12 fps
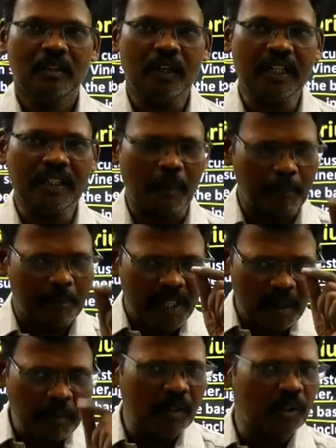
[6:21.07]
Okay, the
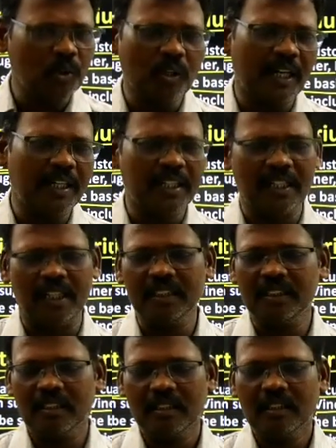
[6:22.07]
minimum two
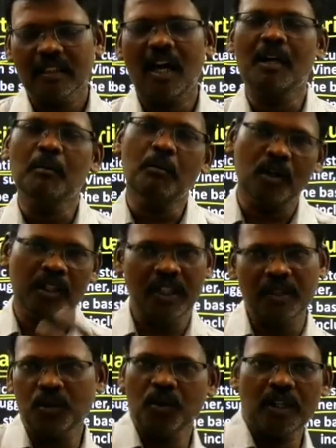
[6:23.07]
countries and more
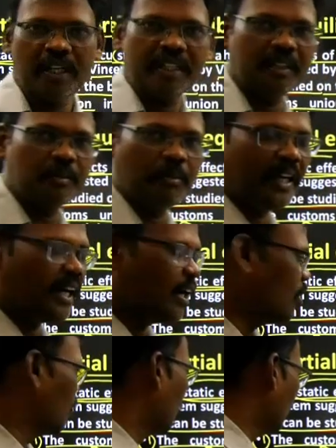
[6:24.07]
than two countries may
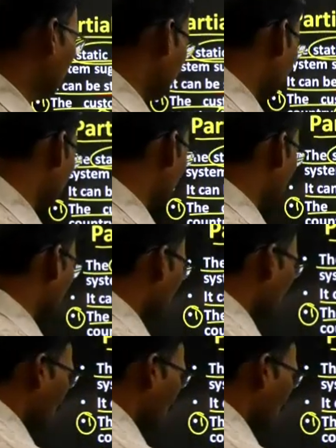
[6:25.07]
have in this one.